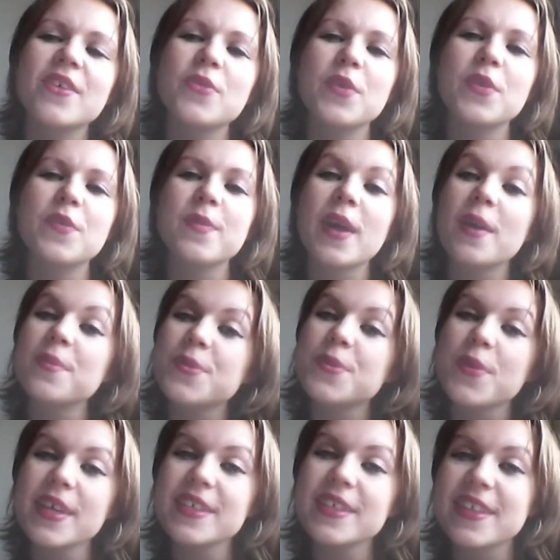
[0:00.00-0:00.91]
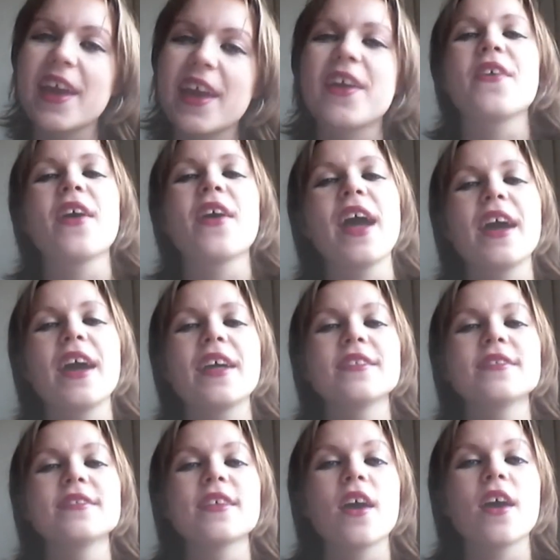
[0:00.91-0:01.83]
We've met up twice now,
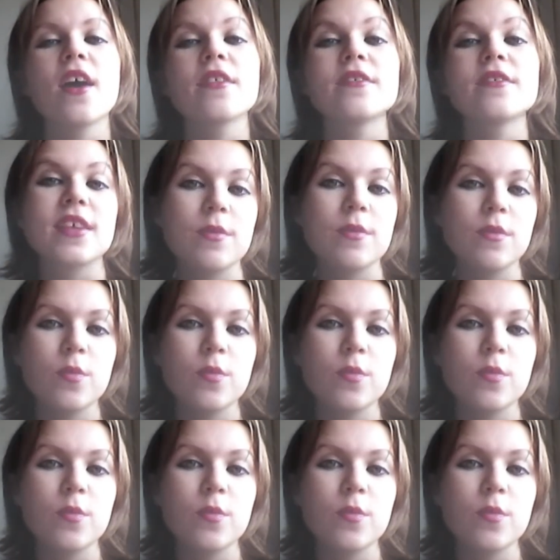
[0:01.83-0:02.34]
and the same with